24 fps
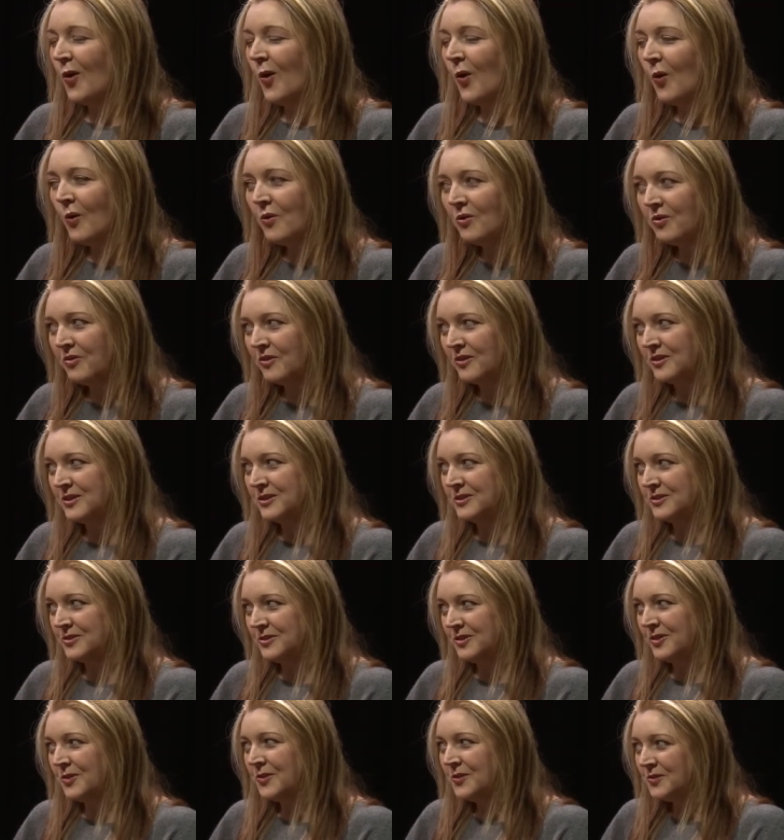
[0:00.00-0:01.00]
all the
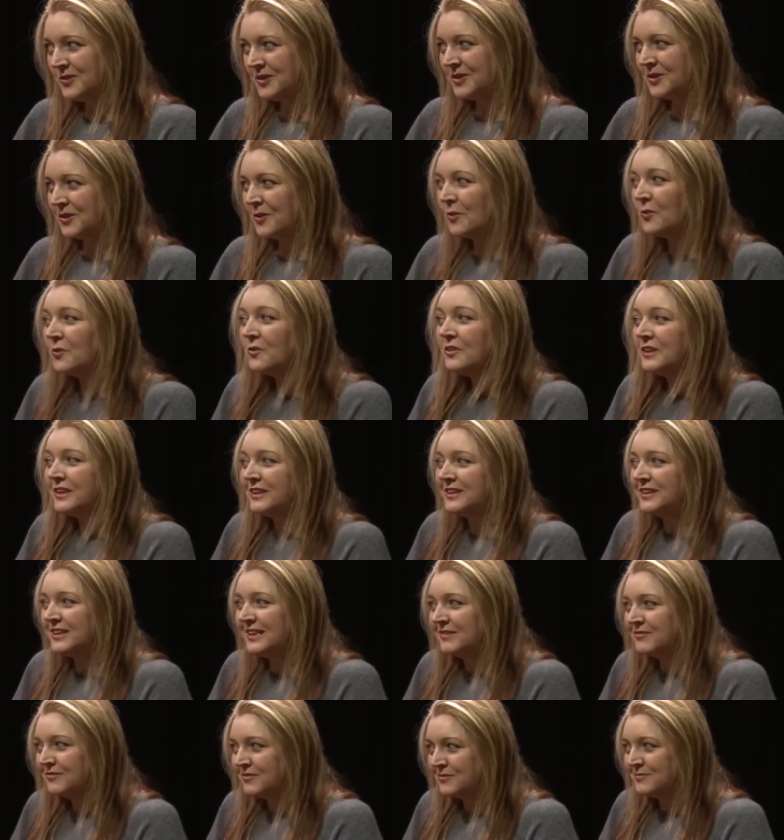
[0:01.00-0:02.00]
clue, you know, all the
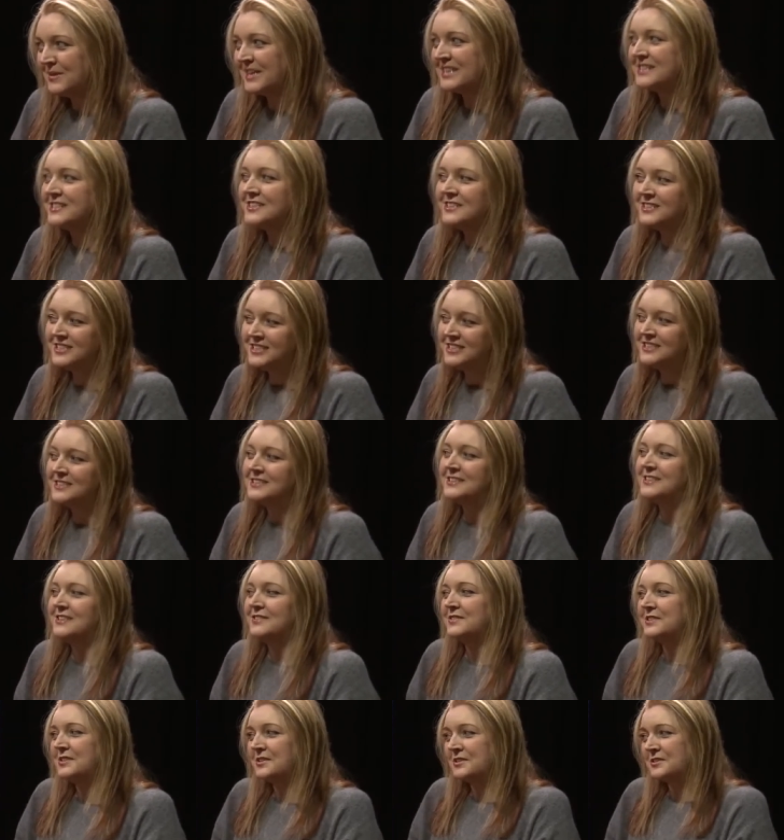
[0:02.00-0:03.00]
information. She just
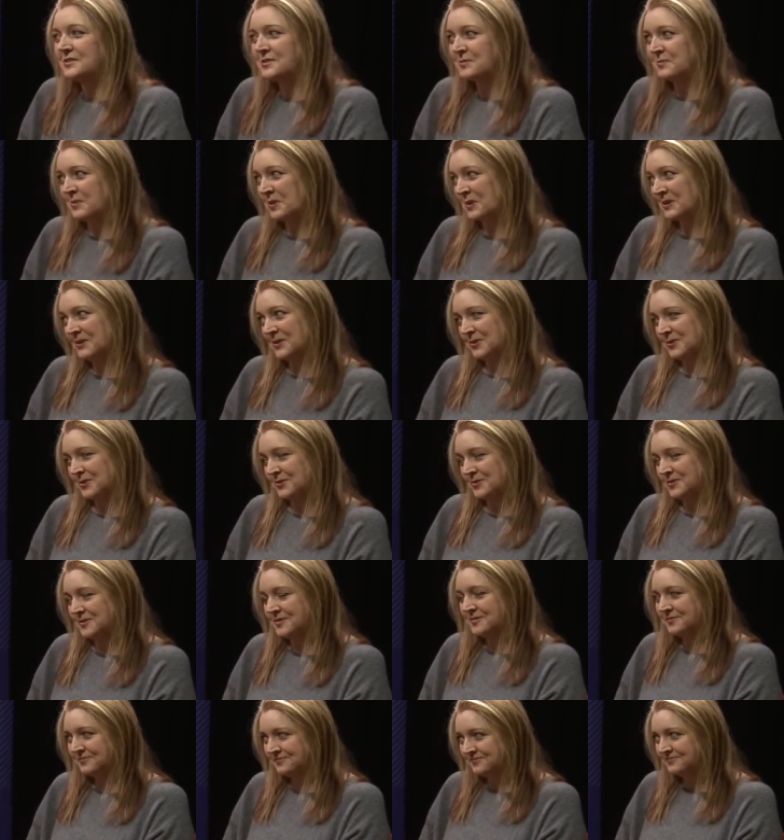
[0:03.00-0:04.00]
gives her some
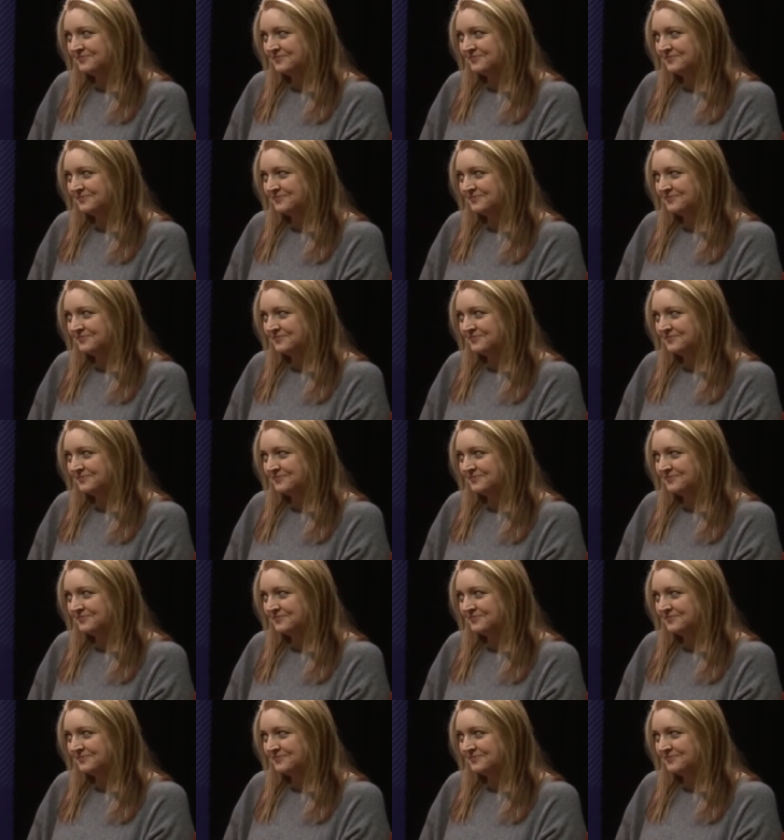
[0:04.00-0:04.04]
clues. Mm